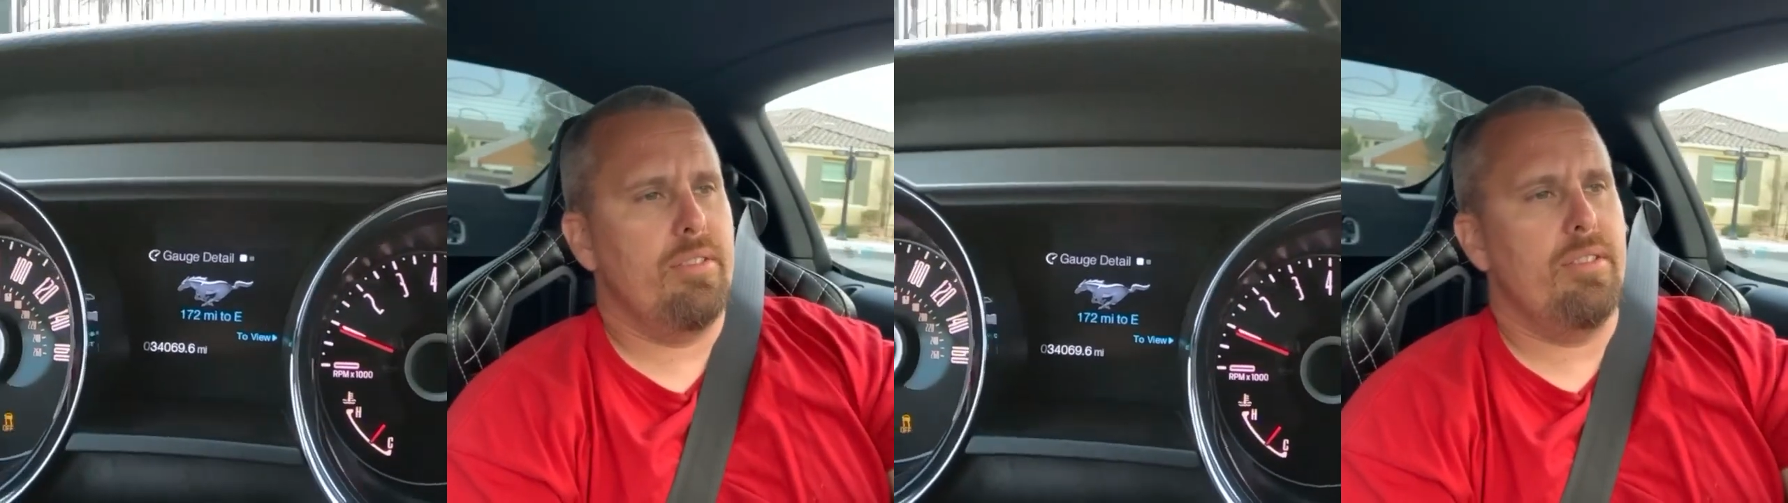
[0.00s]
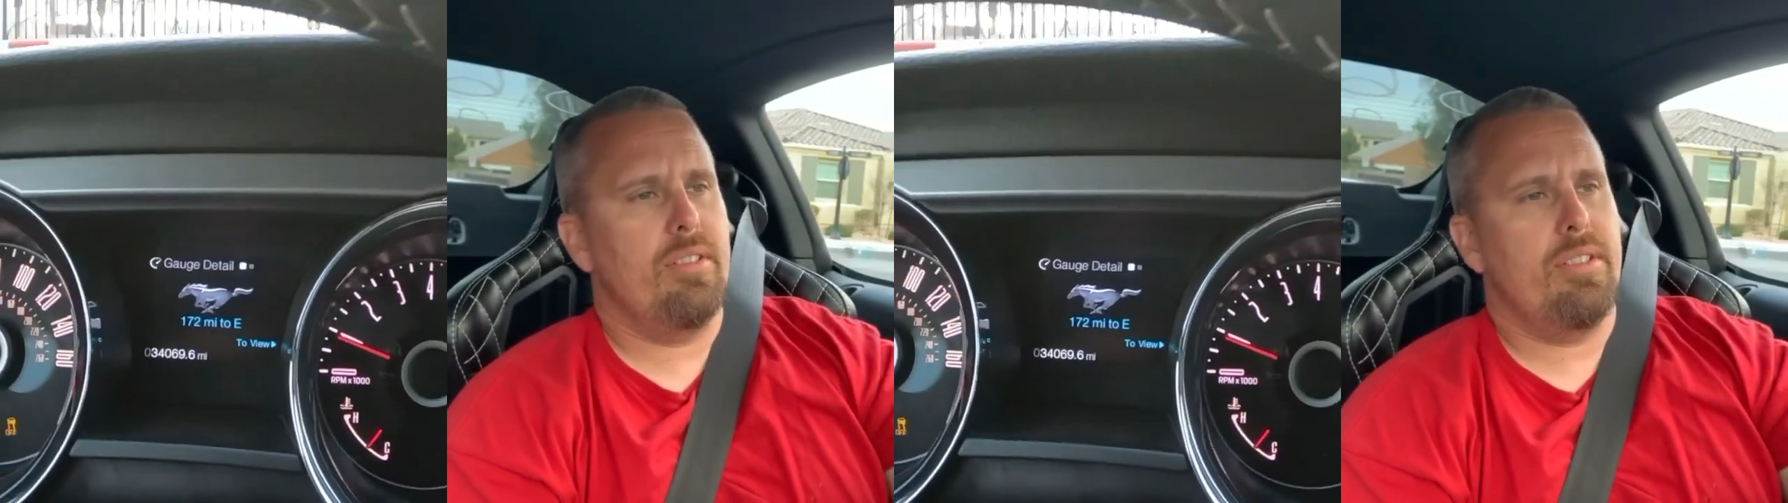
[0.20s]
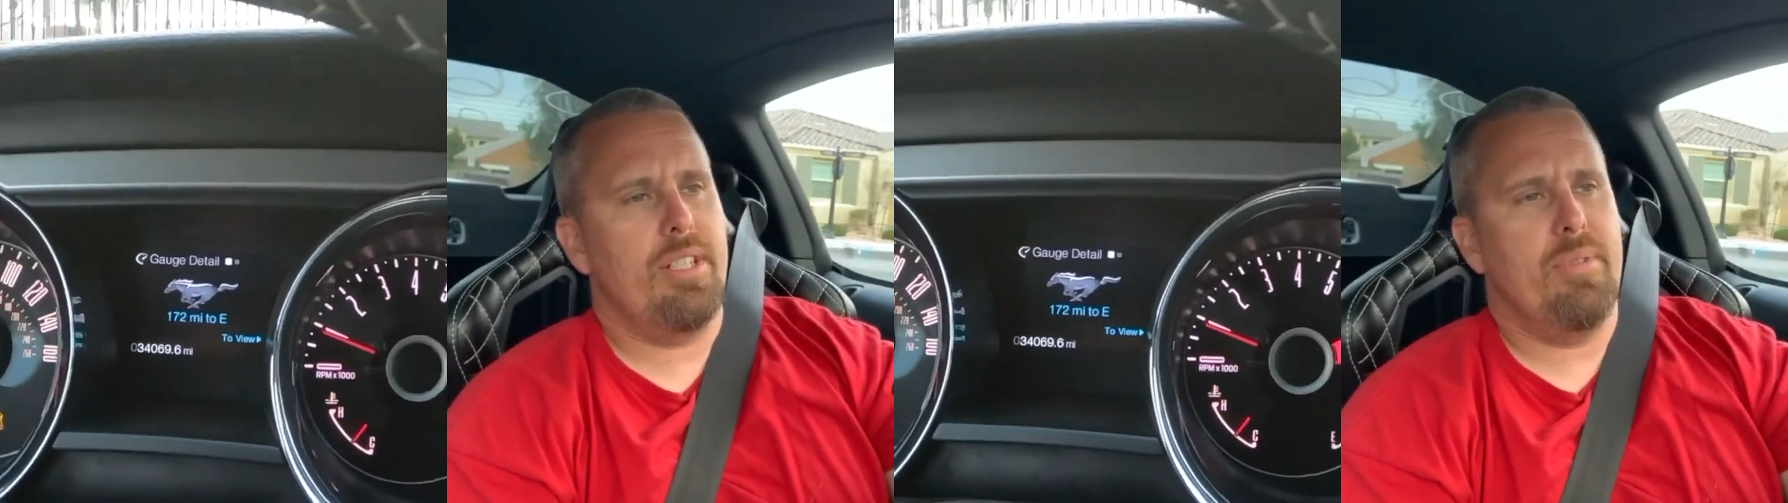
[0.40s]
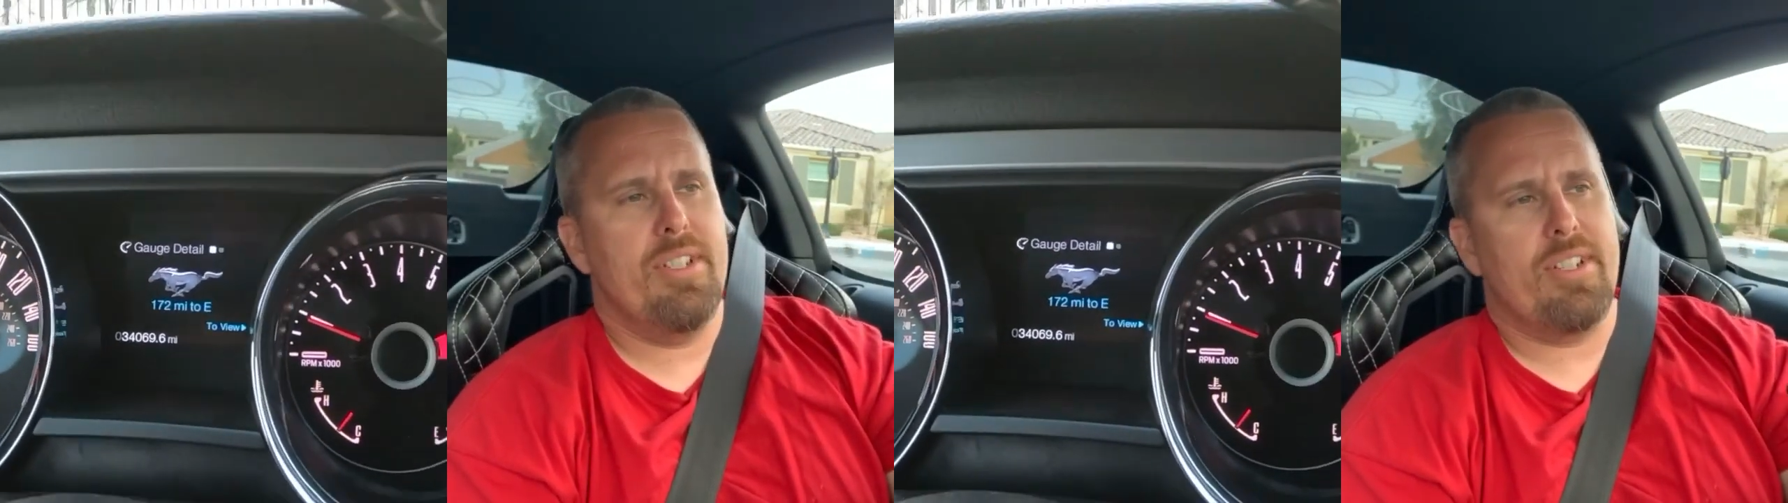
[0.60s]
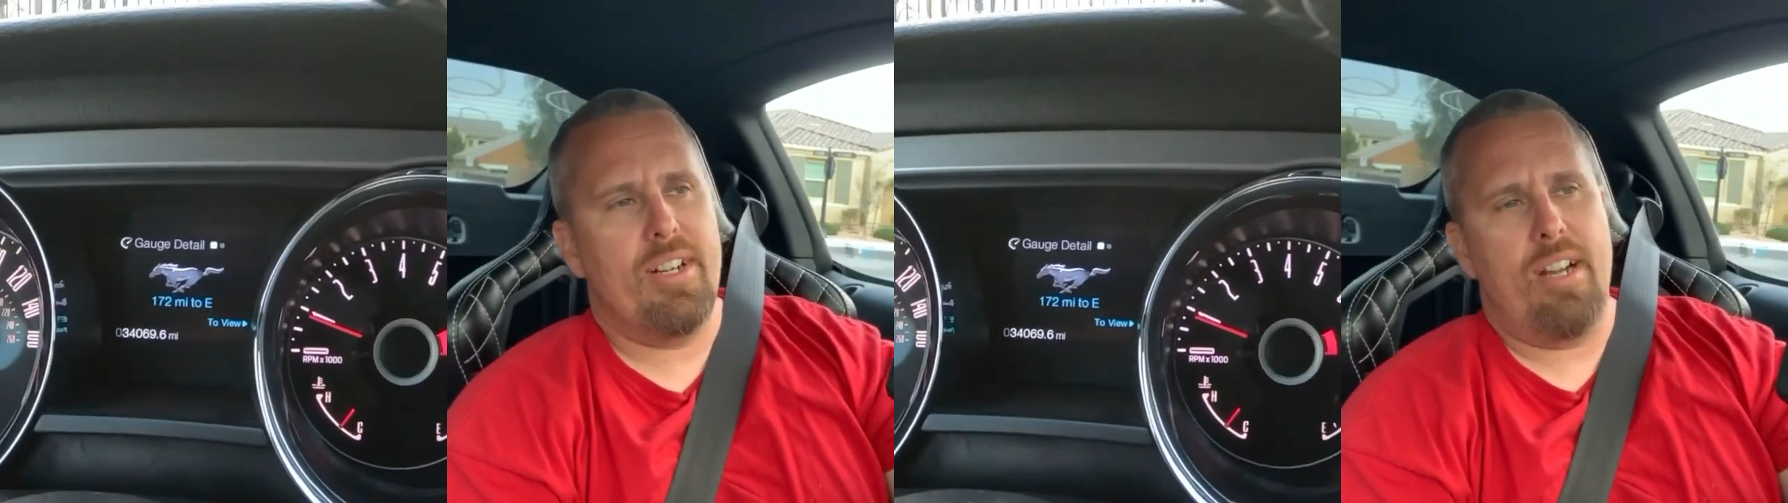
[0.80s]
See, when you
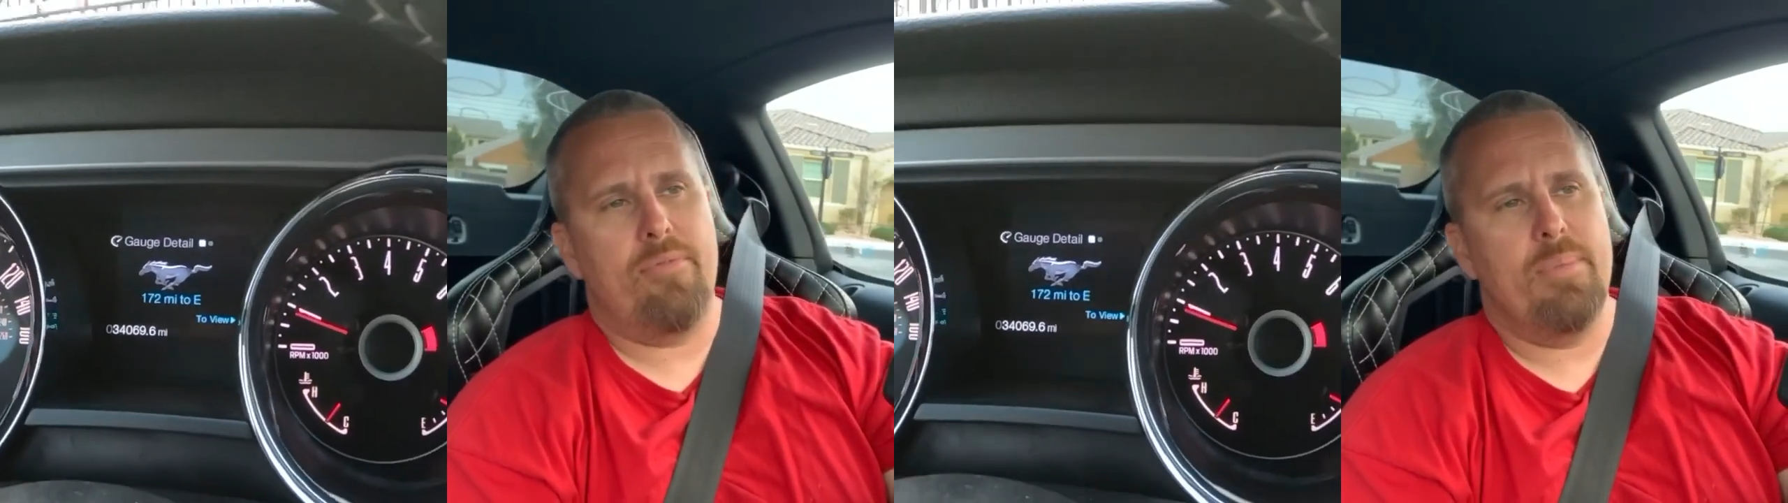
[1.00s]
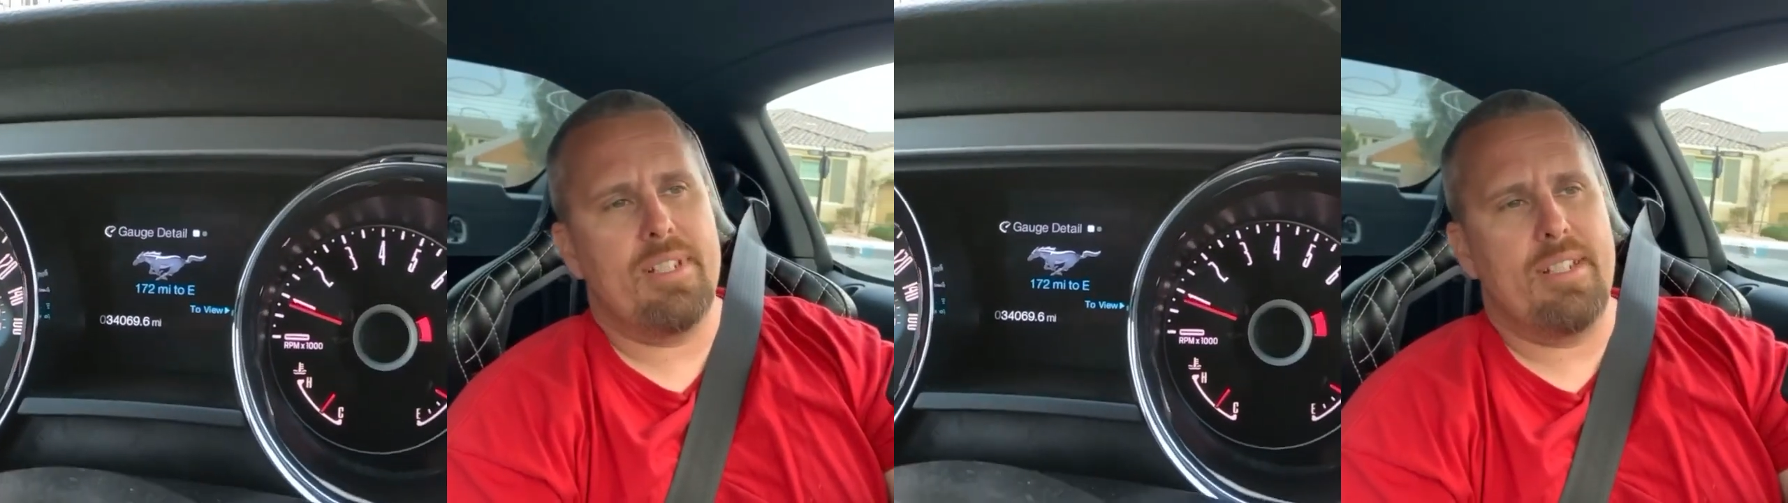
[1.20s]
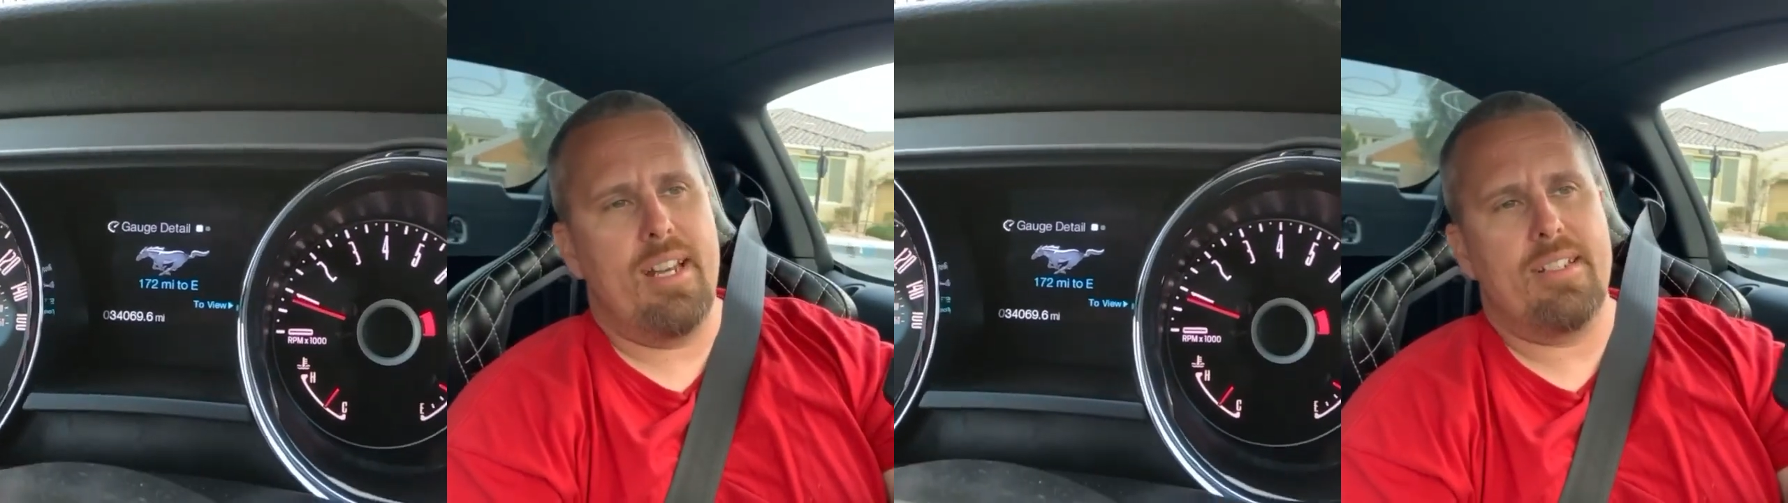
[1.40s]
start out from a dead